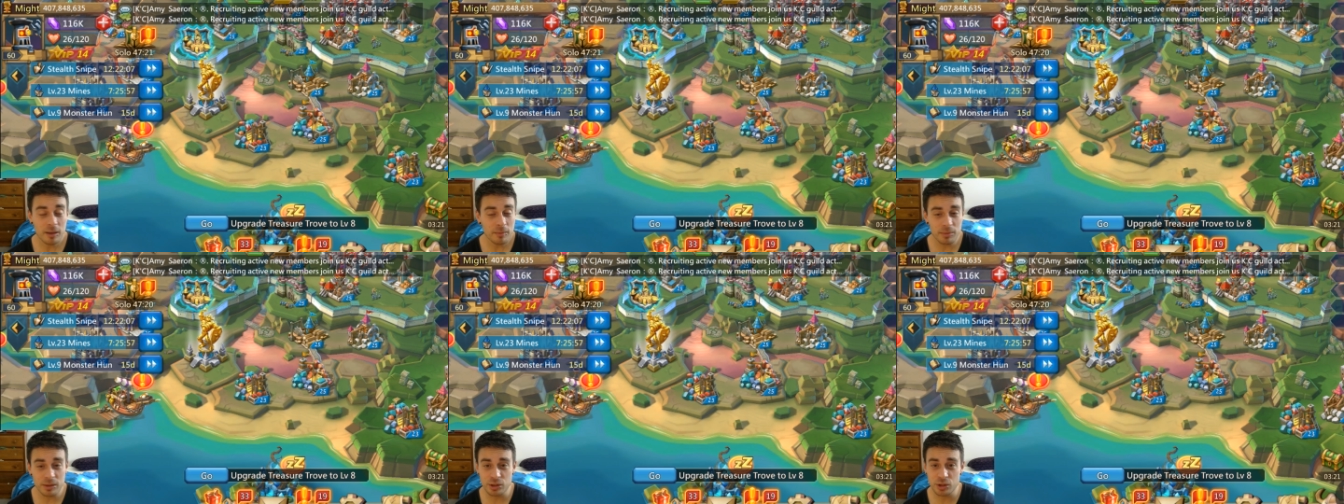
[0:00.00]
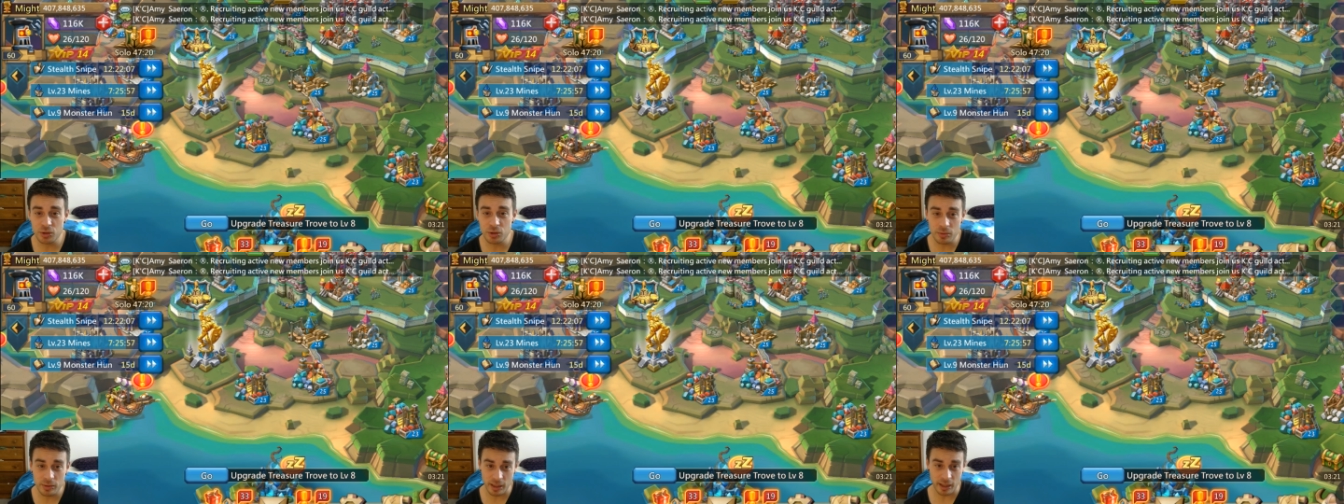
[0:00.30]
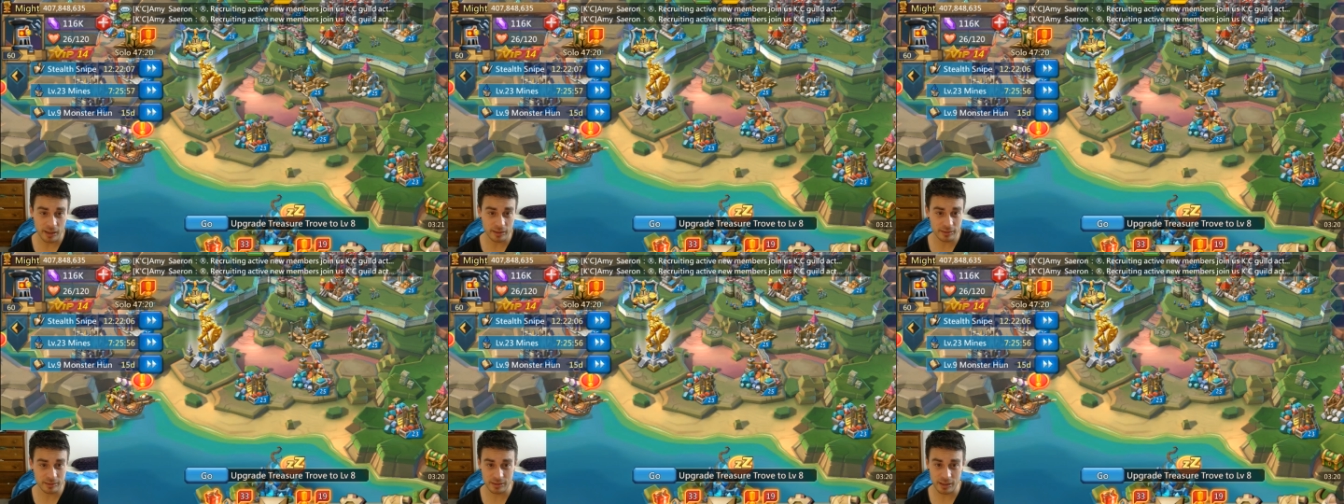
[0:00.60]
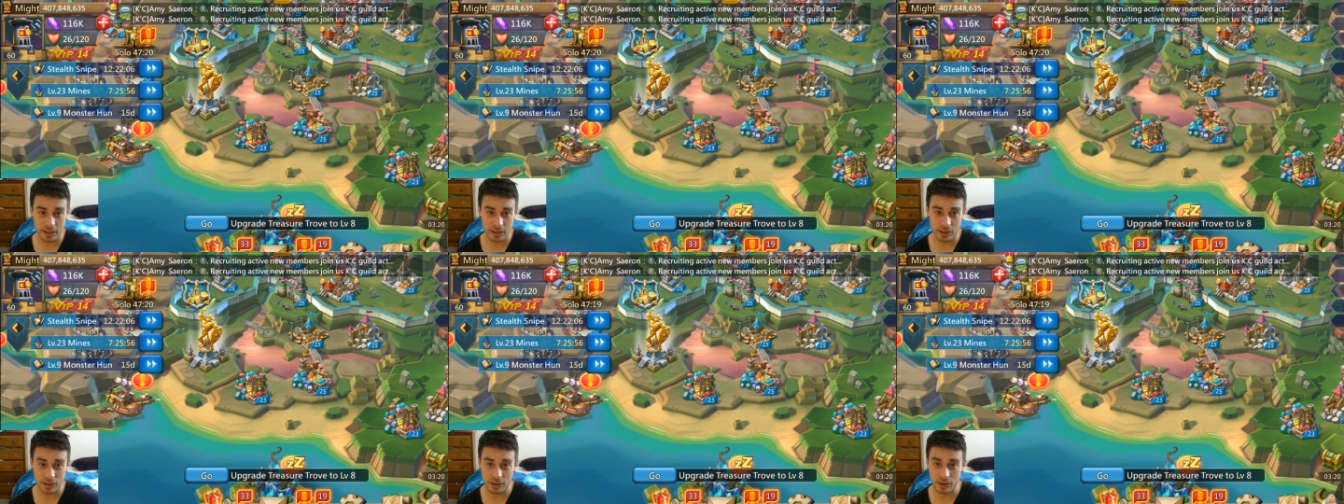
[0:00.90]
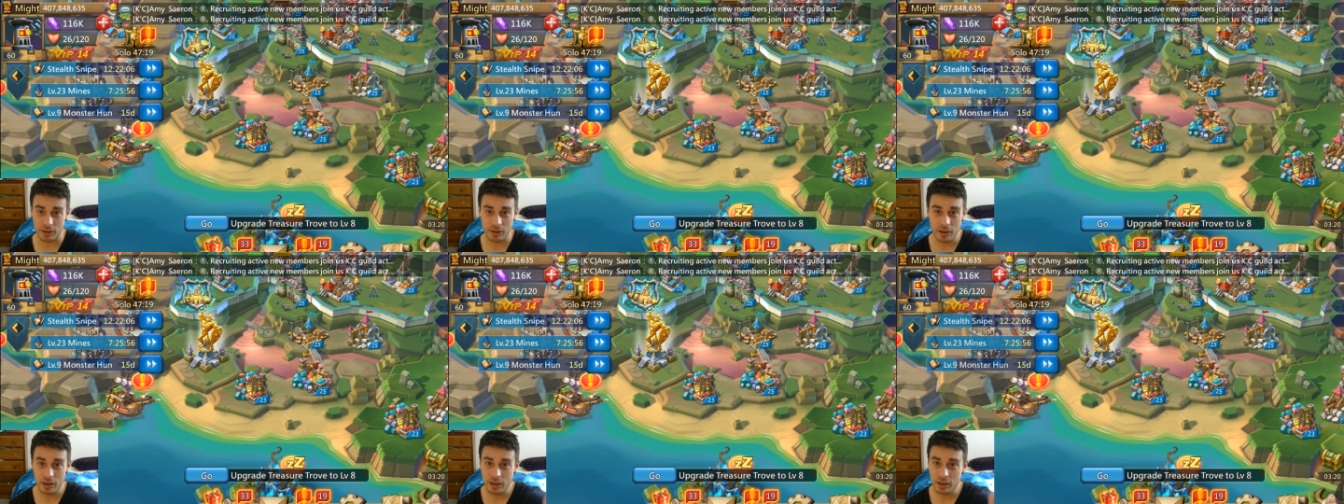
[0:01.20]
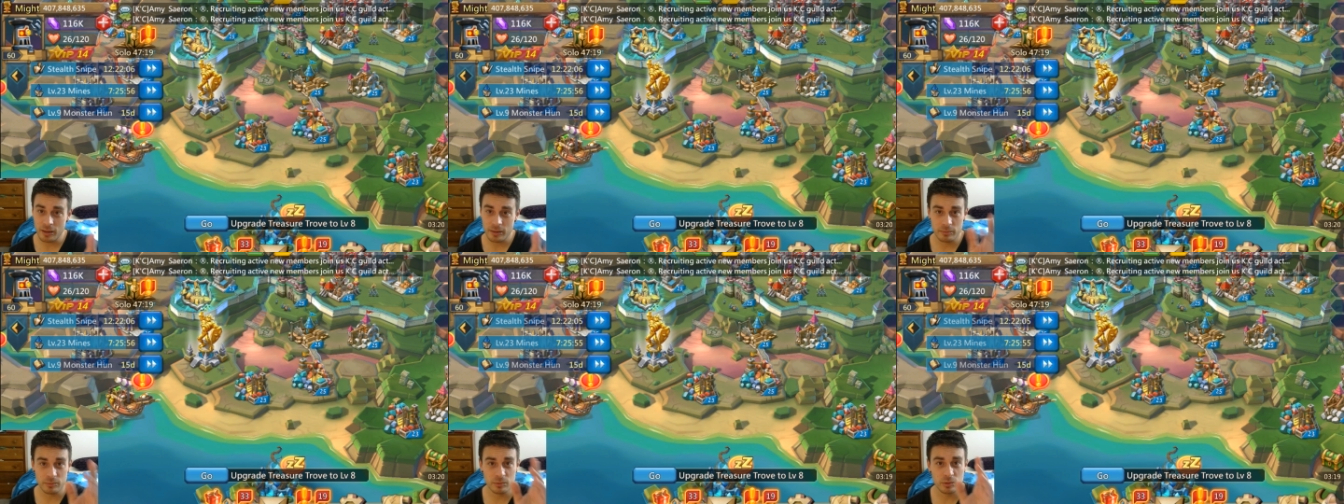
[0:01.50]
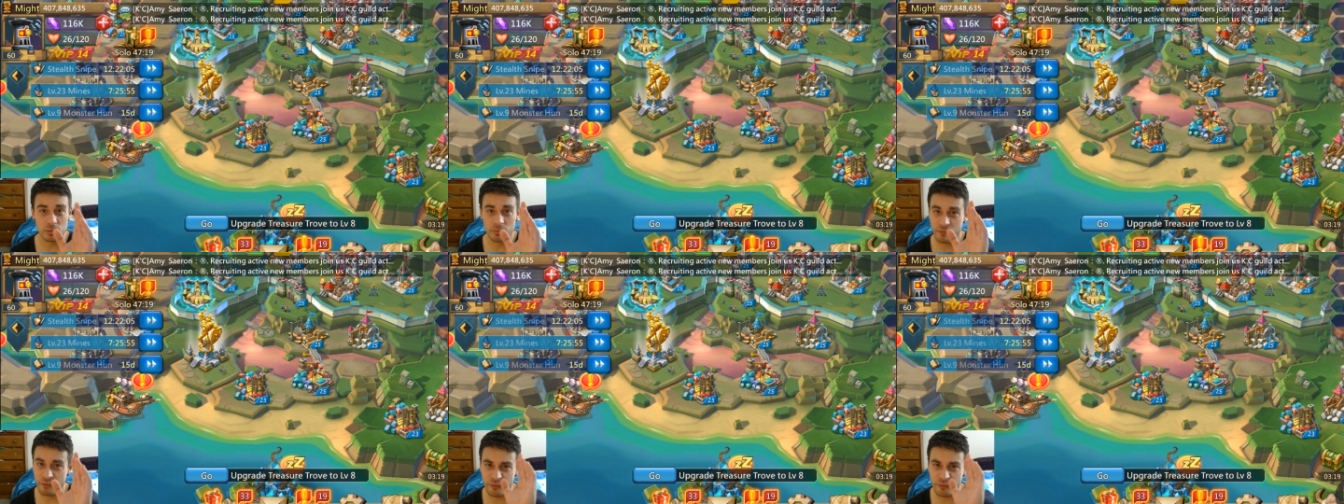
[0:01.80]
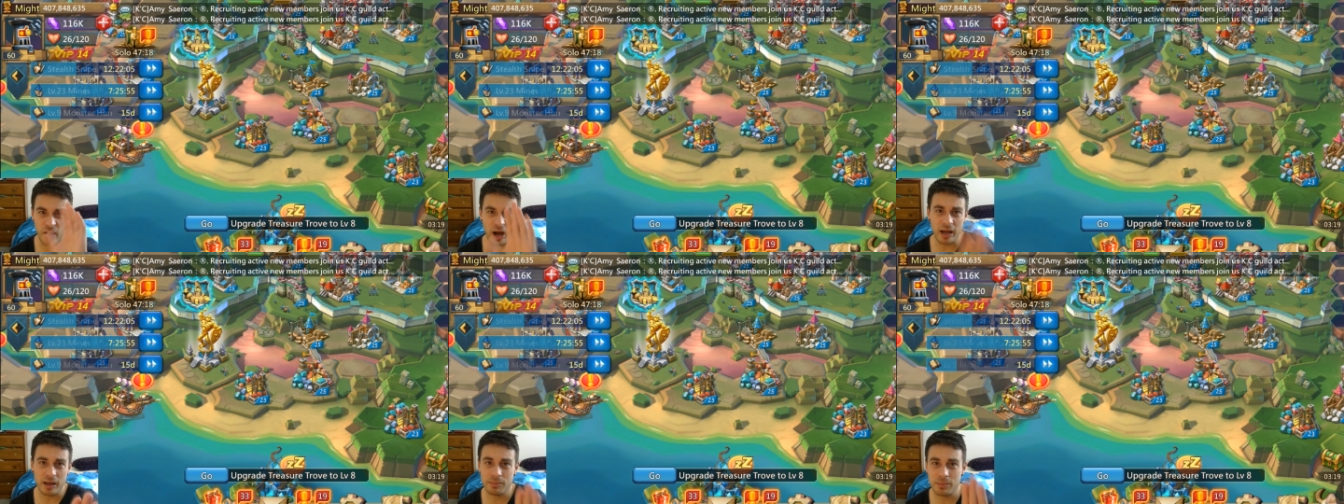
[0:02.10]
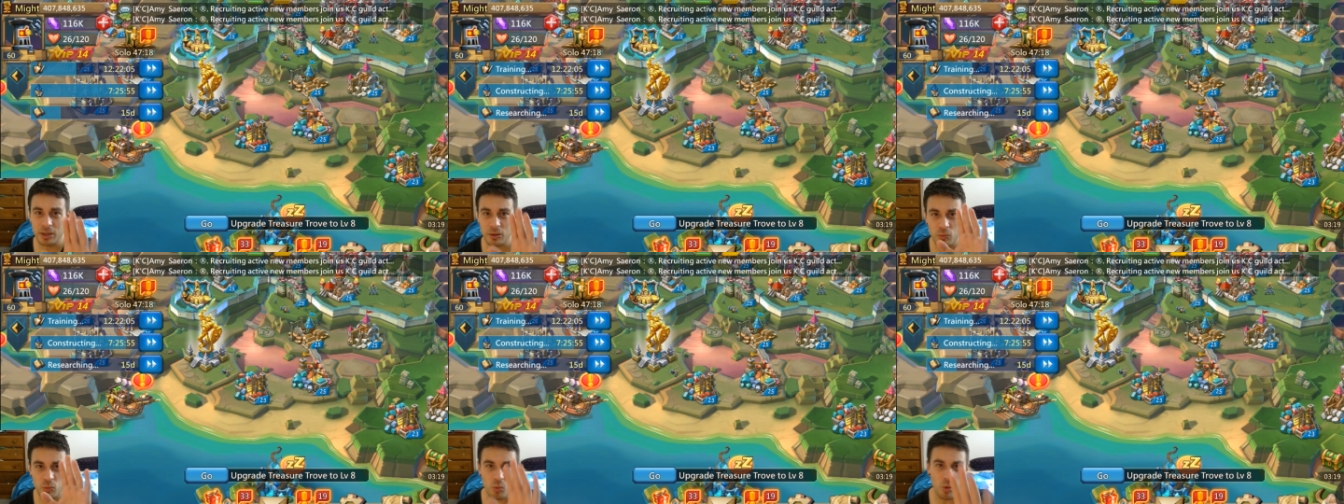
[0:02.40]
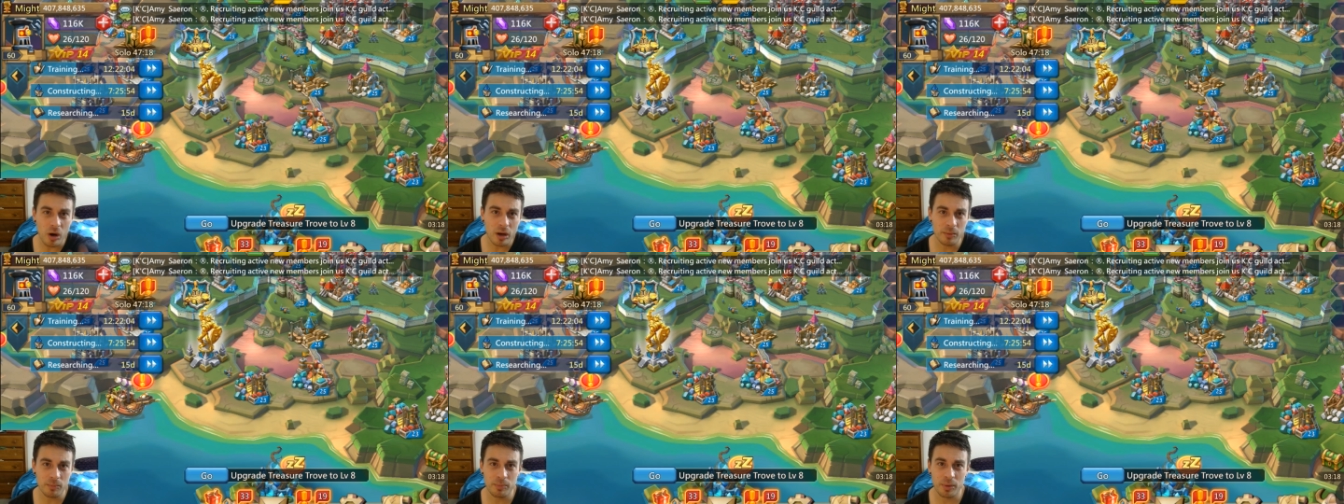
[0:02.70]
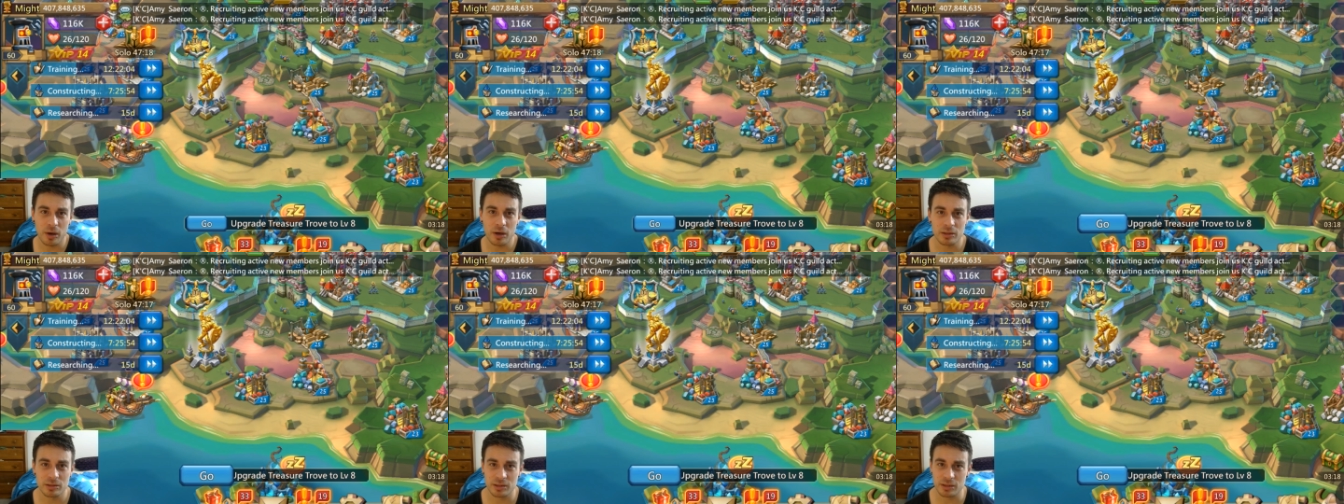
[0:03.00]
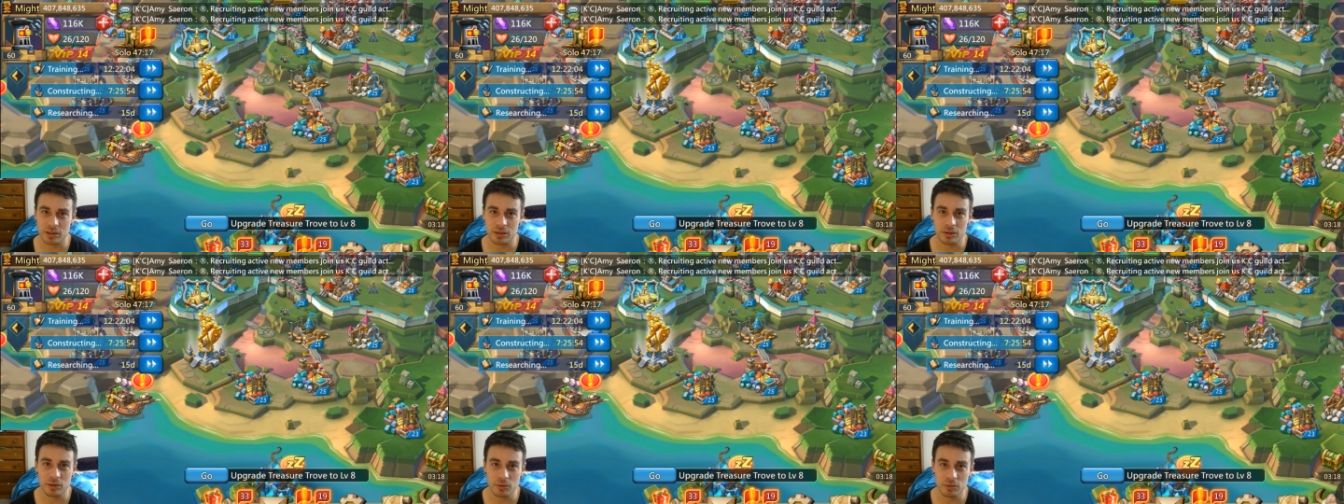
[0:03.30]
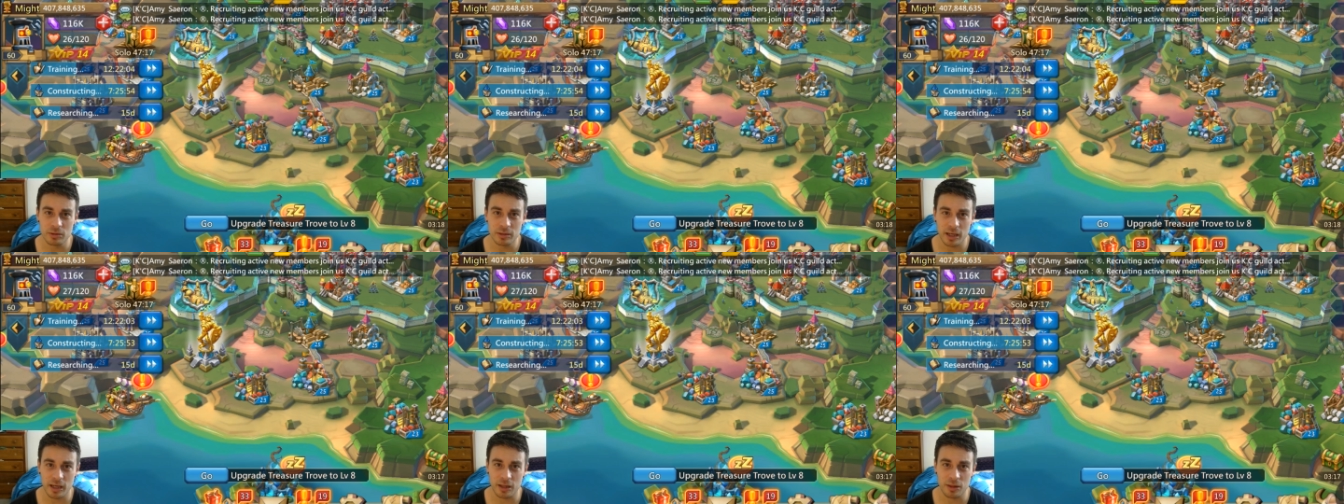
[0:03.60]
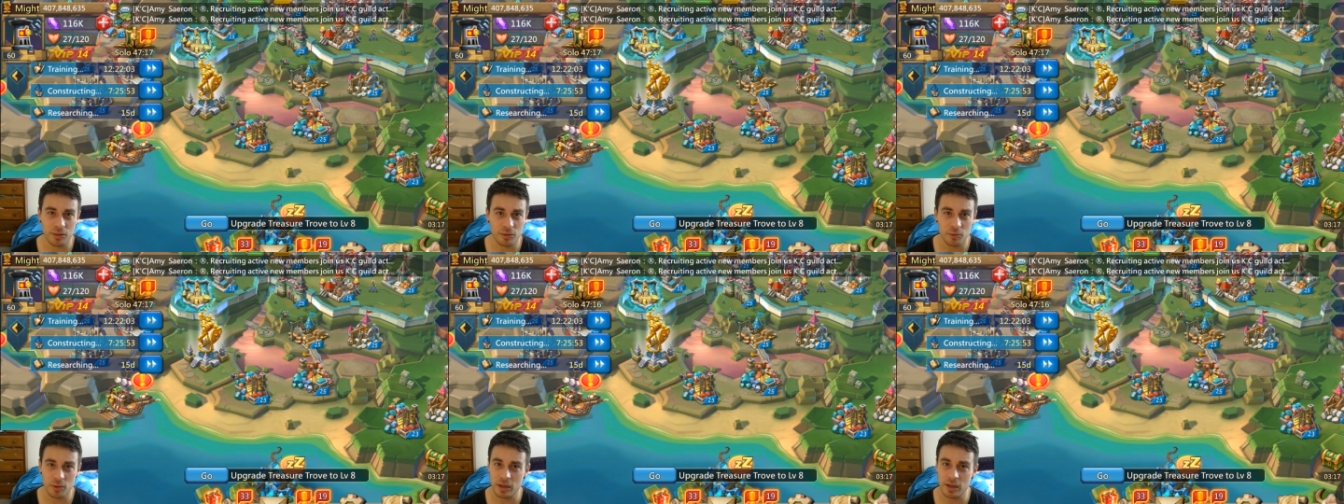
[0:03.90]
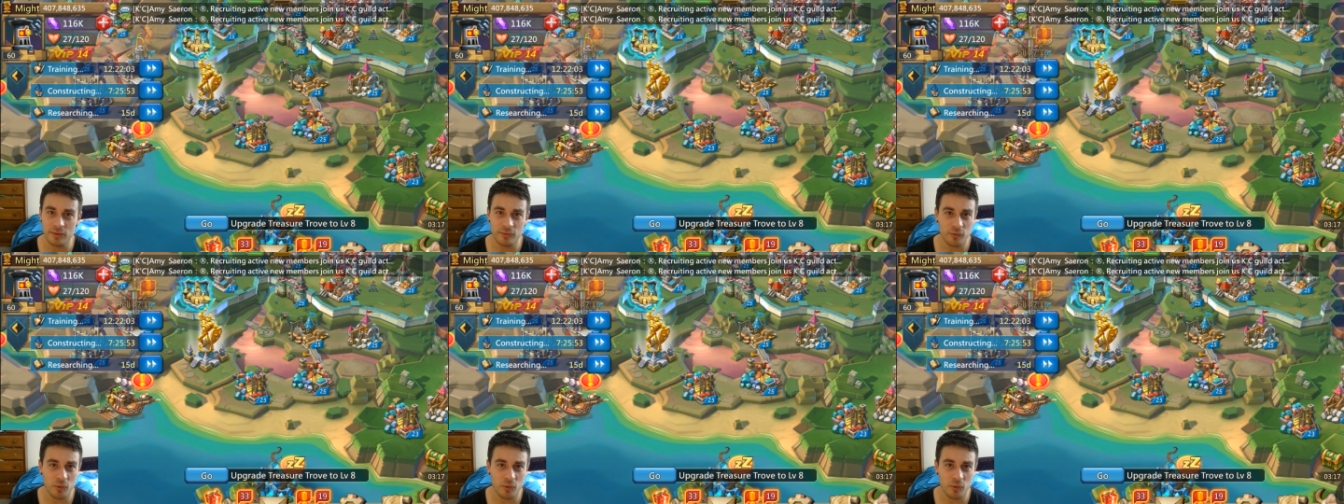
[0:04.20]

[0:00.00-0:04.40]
But you can't sit here, find me one person who's like 3,